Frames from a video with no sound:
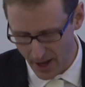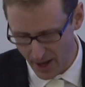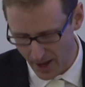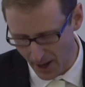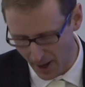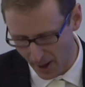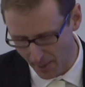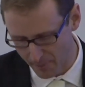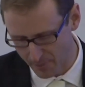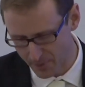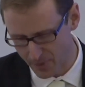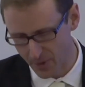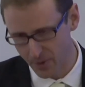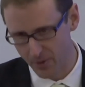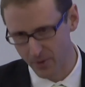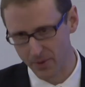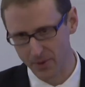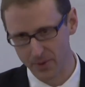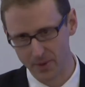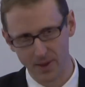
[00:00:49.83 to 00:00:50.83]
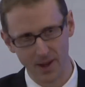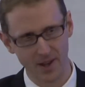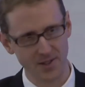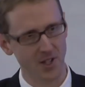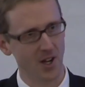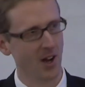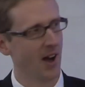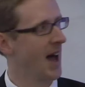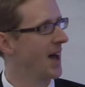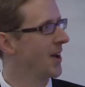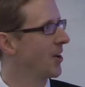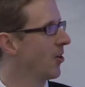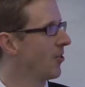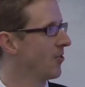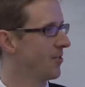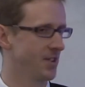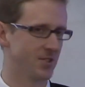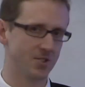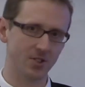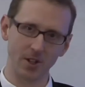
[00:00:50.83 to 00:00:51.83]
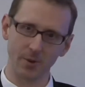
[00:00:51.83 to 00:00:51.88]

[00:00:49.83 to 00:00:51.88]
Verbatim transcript: Um, that's our head office,